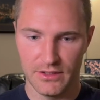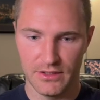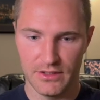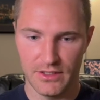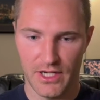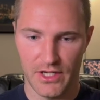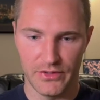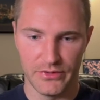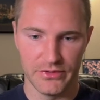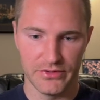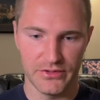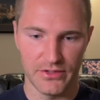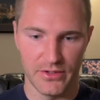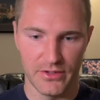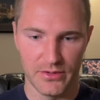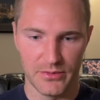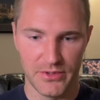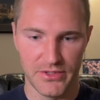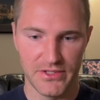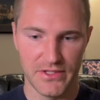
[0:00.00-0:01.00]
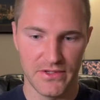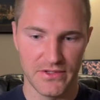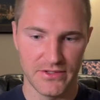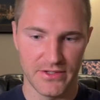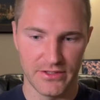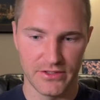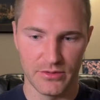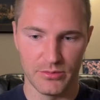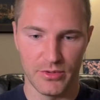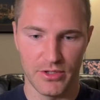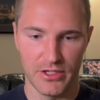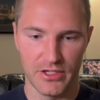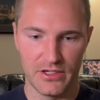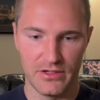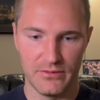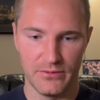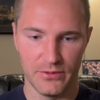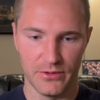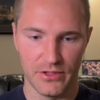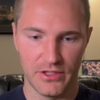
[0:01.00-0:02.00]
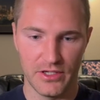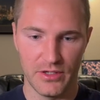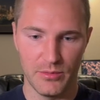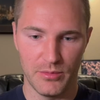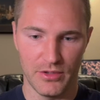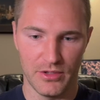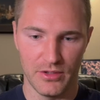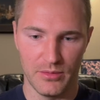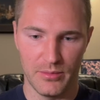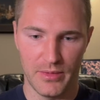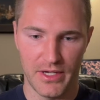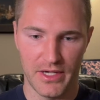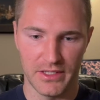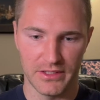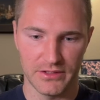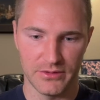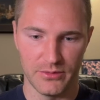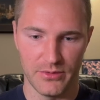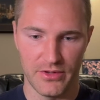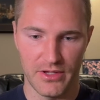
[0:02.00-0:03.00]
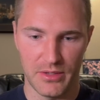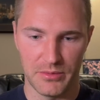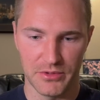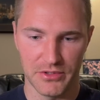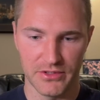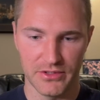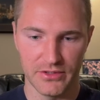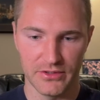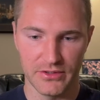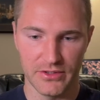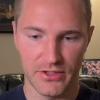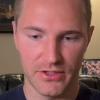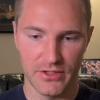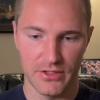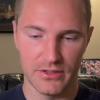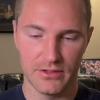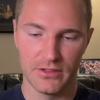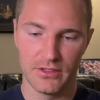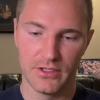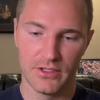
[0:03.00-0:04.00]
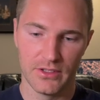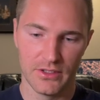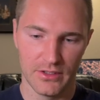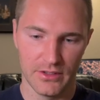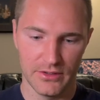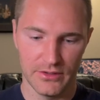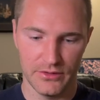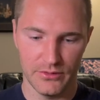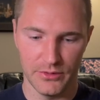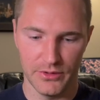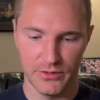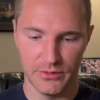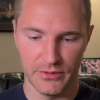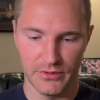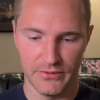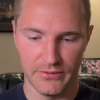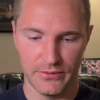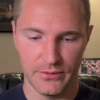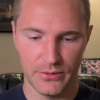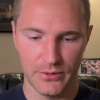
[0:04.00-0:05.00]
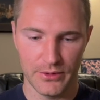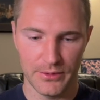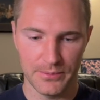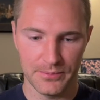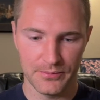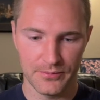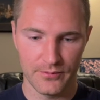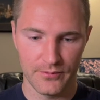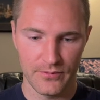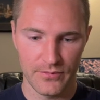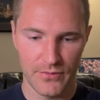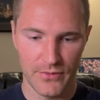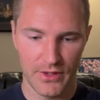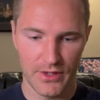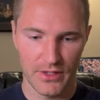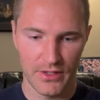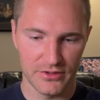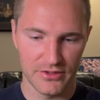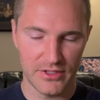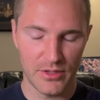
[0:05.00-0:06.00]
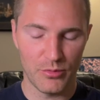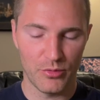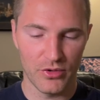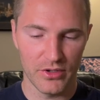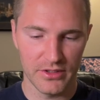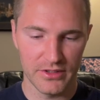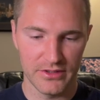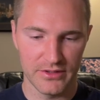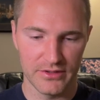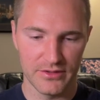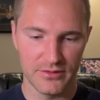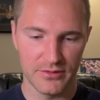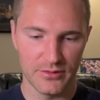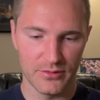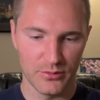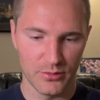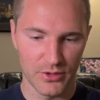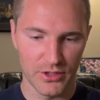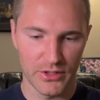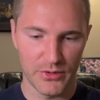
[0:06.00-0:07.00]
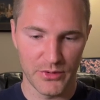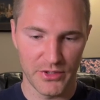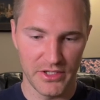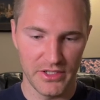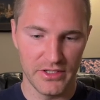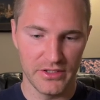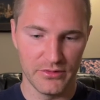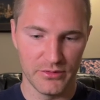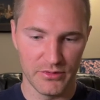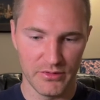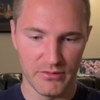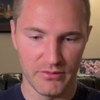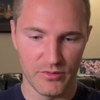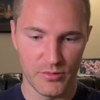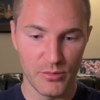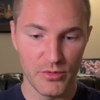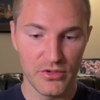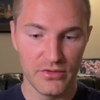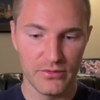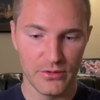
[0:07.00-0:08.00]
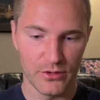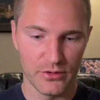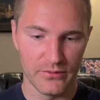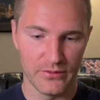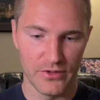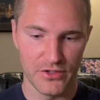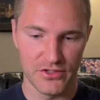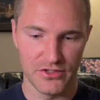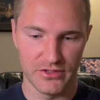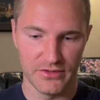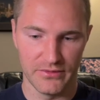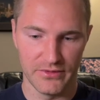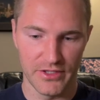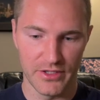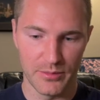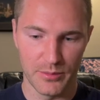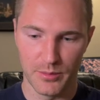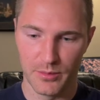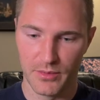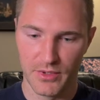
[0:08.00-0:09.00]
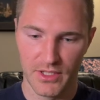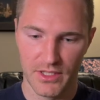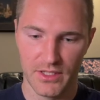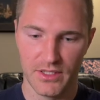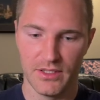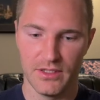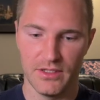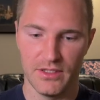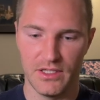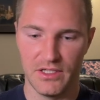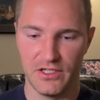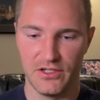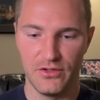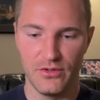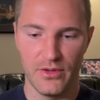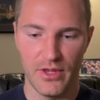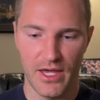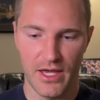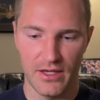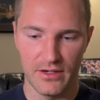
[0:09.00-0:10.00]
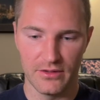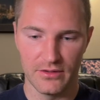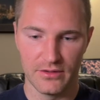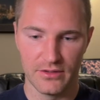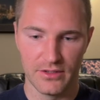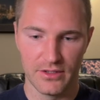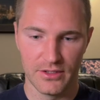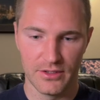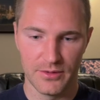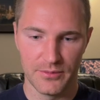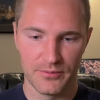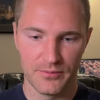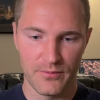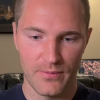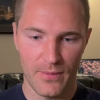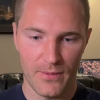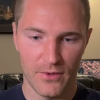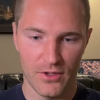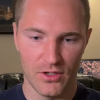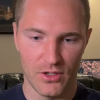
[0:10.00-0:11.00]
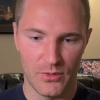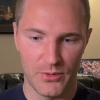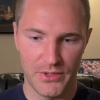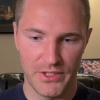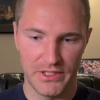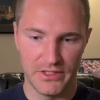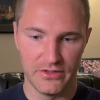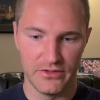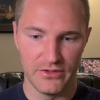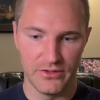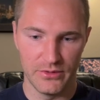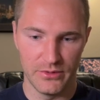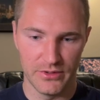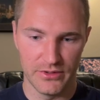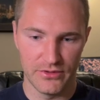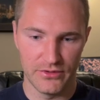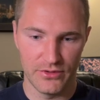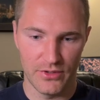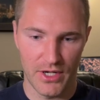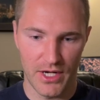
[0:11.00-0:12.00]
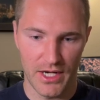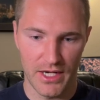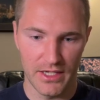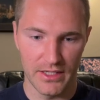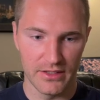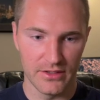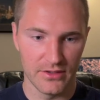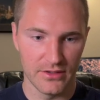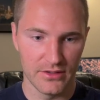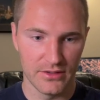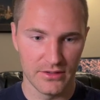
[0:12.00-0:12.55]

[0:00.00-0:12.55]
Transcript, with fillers: how to install the Resynthesizer plugin for GIMP on Macs with Apple Silicon twenty twenty-four. Step one is we're going to need to re remove old versions of GIMP. And to do that, all we need to do is drag